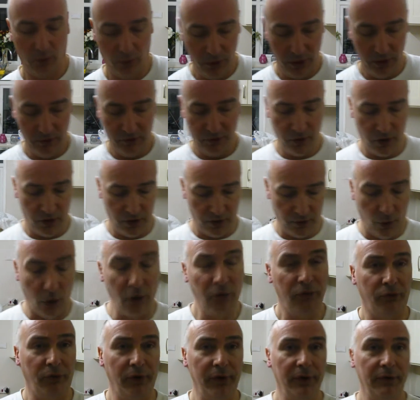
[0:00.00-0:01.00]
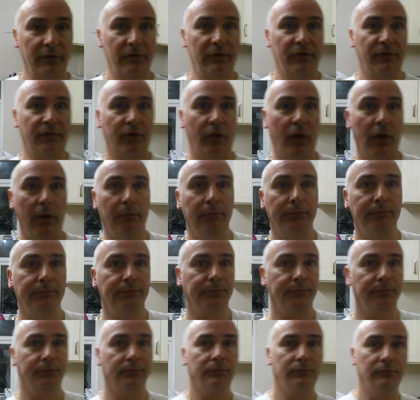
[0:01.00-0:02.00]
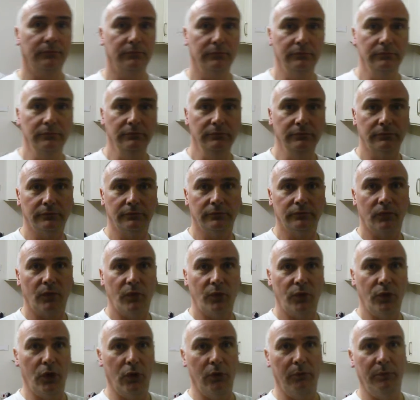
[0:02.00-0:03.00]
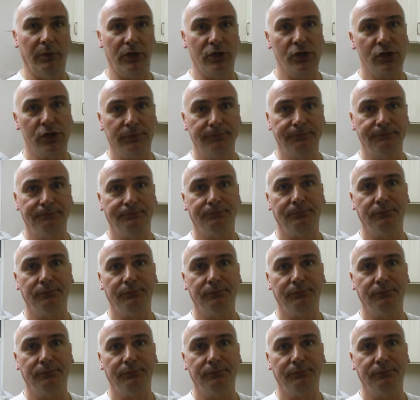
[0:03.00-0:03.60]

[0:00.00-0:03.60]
we've got an offering from Thornbridge.